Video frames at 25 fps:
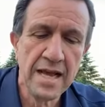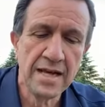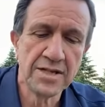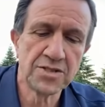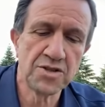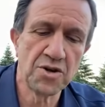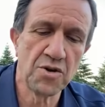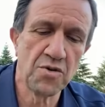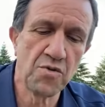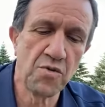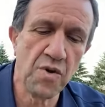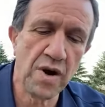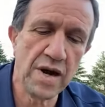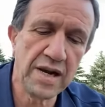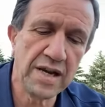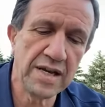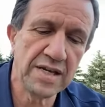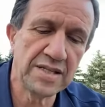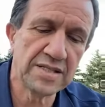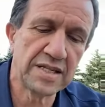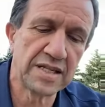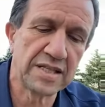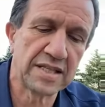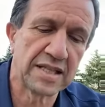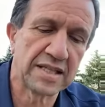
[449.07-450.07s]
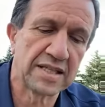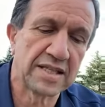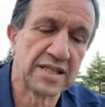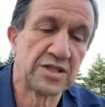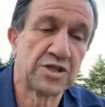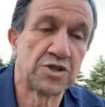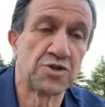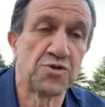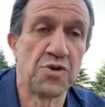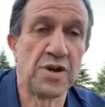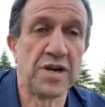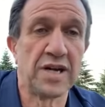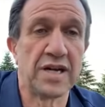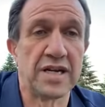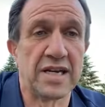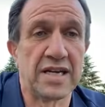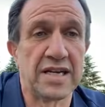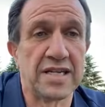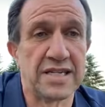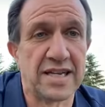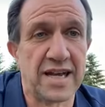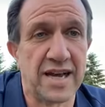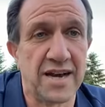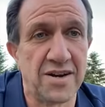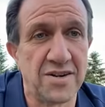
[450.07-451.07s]
So what is it that the
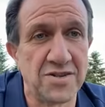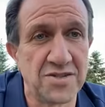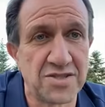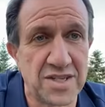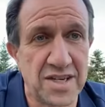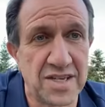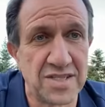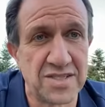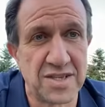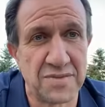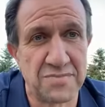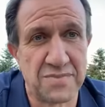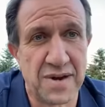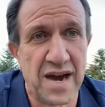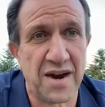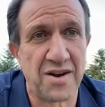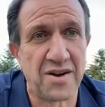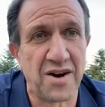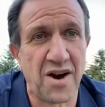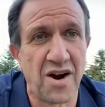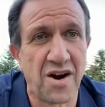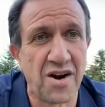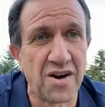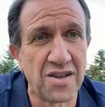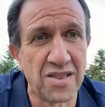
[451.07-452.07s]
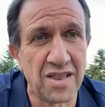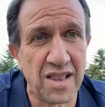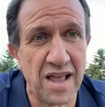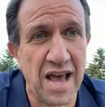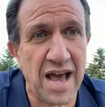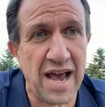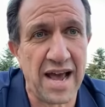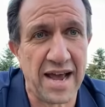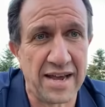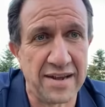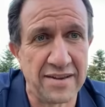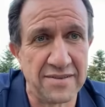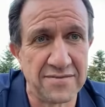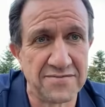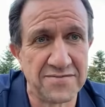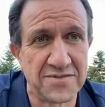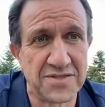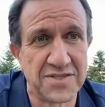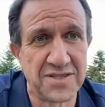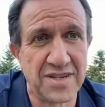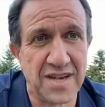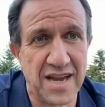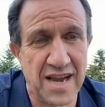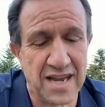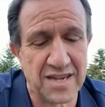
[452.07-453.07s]
Trinity tells us about our
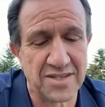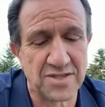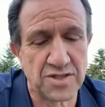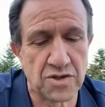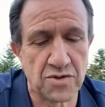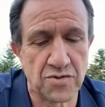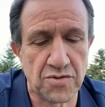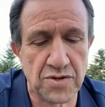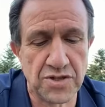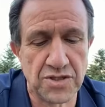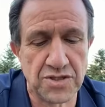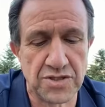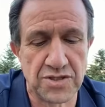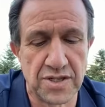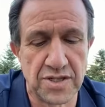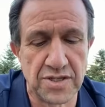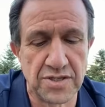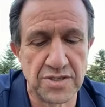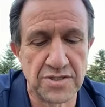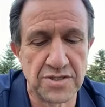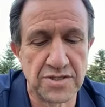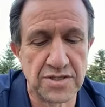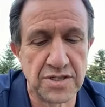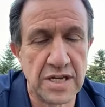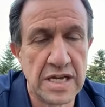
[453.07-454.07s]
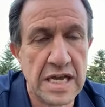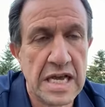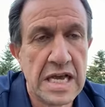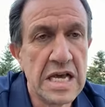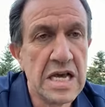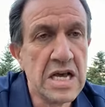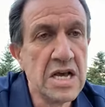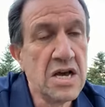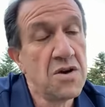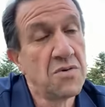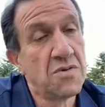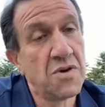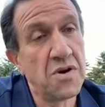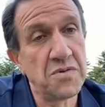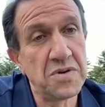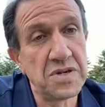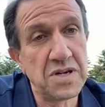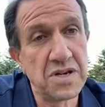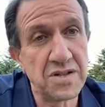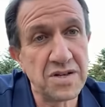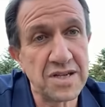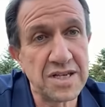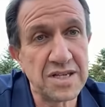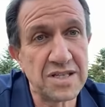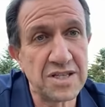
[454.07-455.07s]
lives as Christians? Well, when
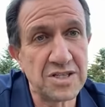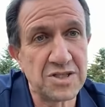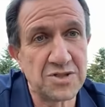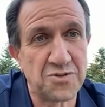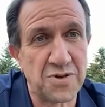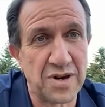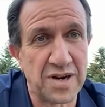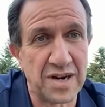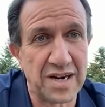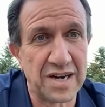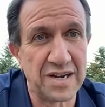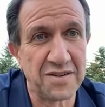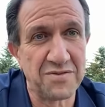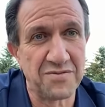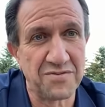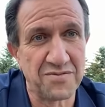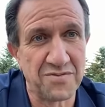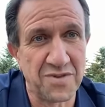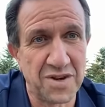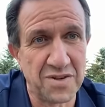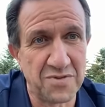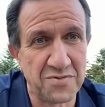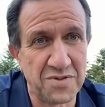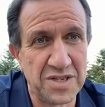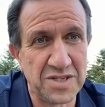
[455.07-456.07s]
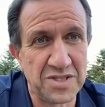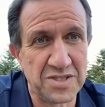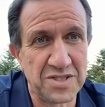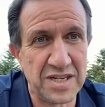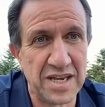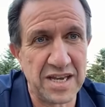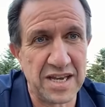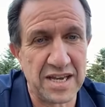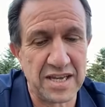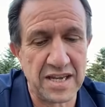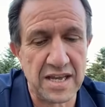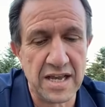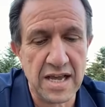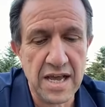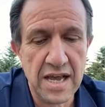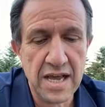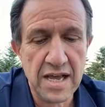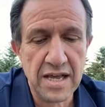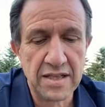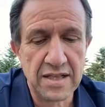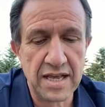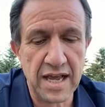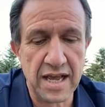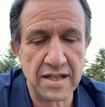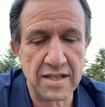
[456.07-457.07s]
you look at the Trinity, what do we see?
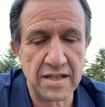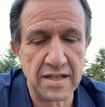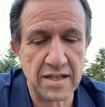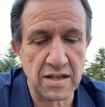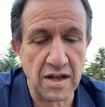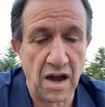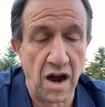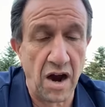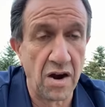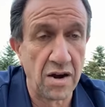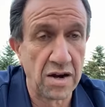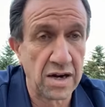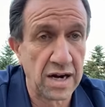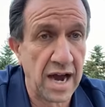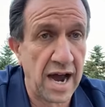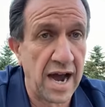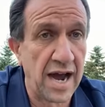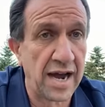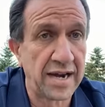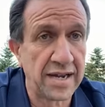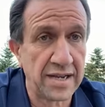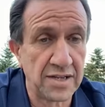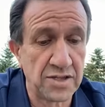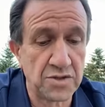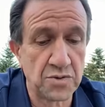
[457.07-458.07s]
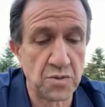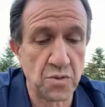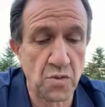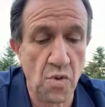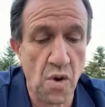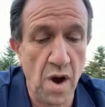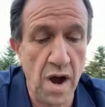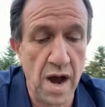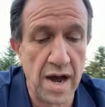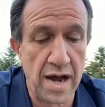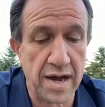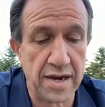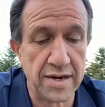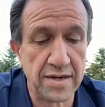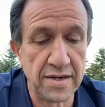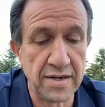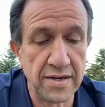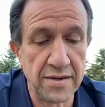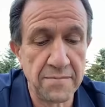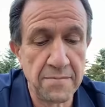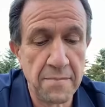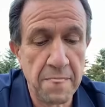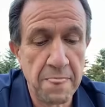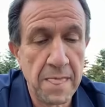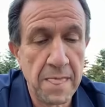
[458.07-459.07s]
That our God is
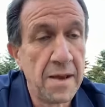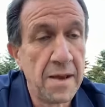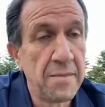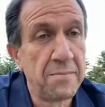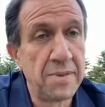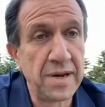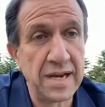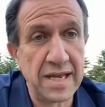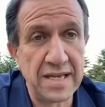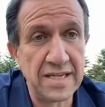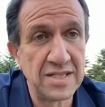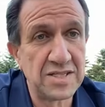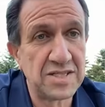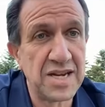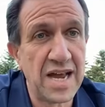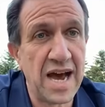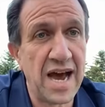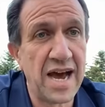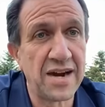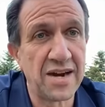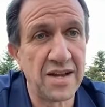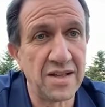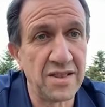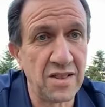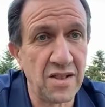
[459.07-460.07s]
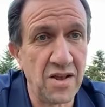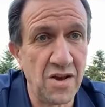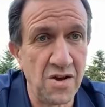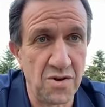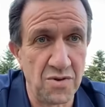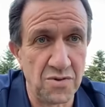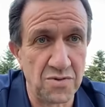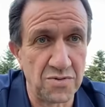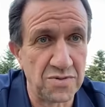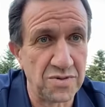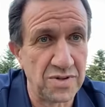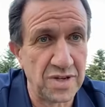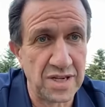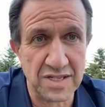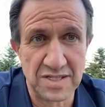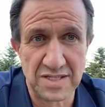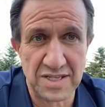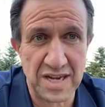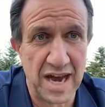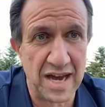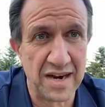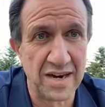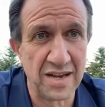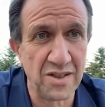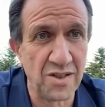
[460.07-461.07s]
one, but he's not alone. He's
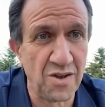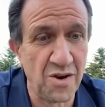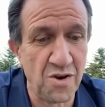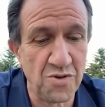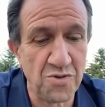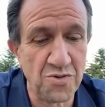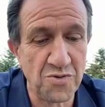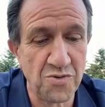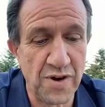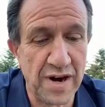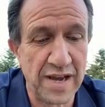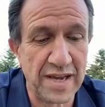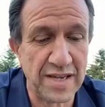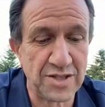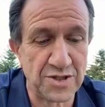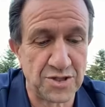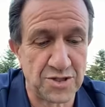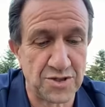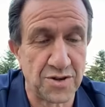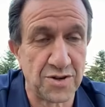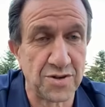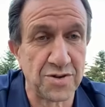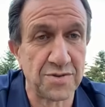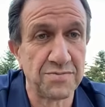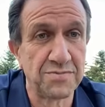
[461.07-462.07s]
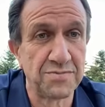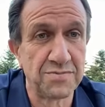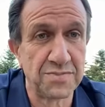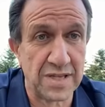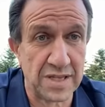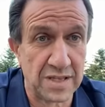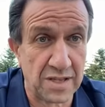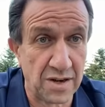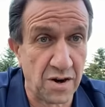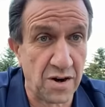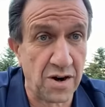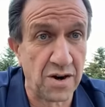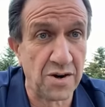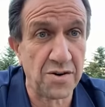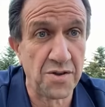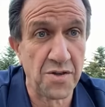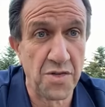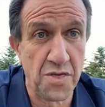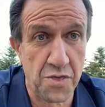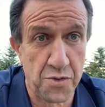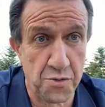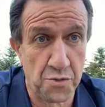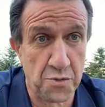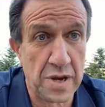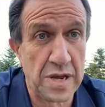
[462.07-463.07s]
not a lone ranger. That there are
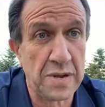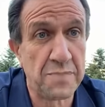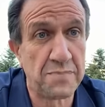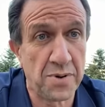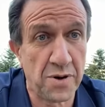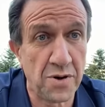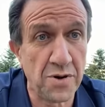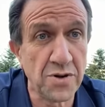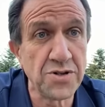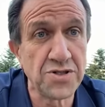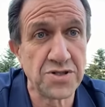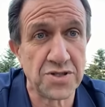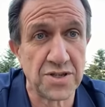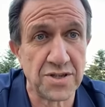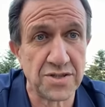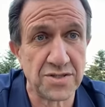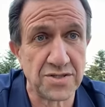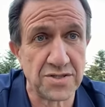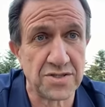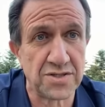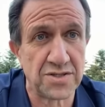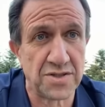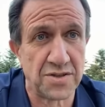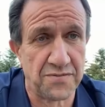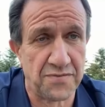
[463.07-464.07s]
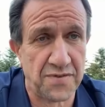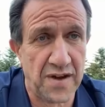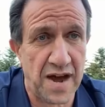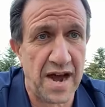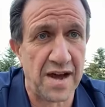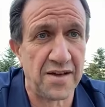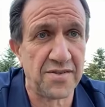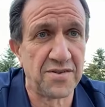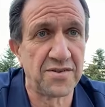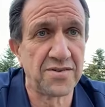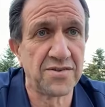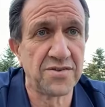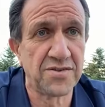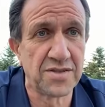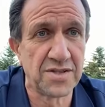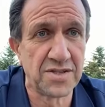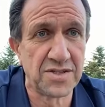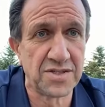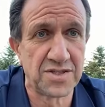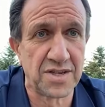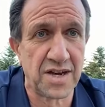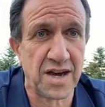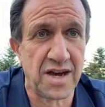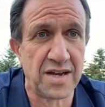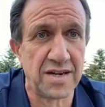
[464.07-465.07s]
three persons, the Father, the
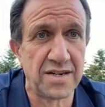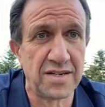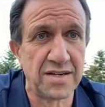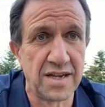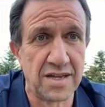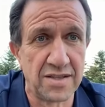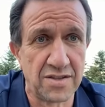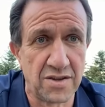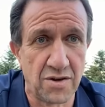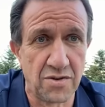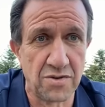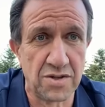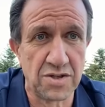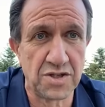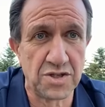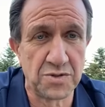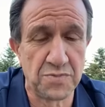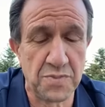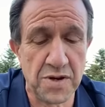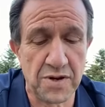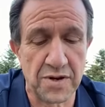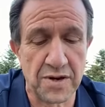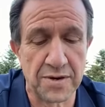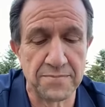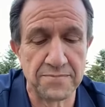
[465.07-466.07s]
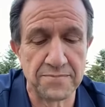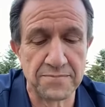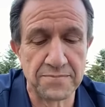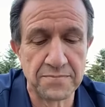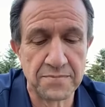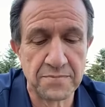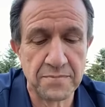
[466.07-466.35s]
Son, and the Holy Spirit.